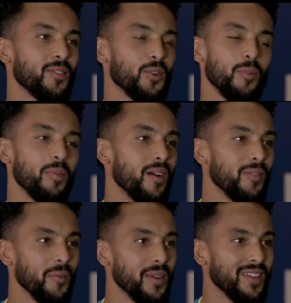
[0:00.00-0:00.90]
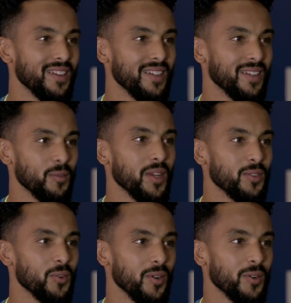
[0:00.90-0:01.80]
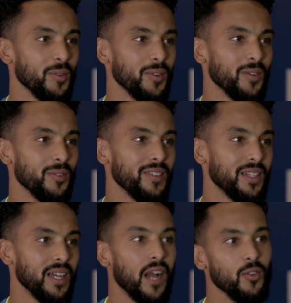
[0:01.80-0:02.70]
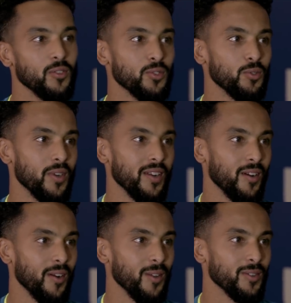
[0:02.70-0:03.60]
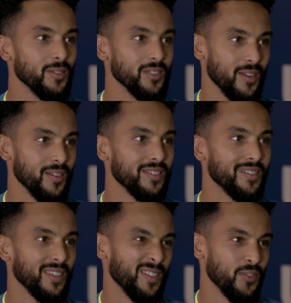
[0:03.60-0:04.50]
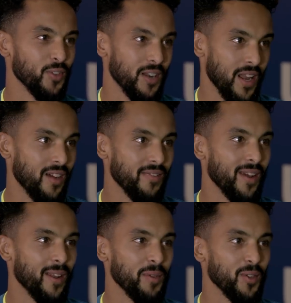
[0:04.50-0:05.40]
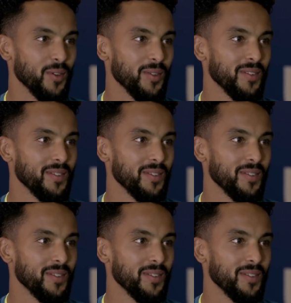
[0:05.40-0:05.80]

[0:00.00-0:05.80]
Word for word: cool, now we are free we, to talk. We can talk, cool, cool. I got the schoolroom. I got to go to, so if you could laugh now, that'd be good.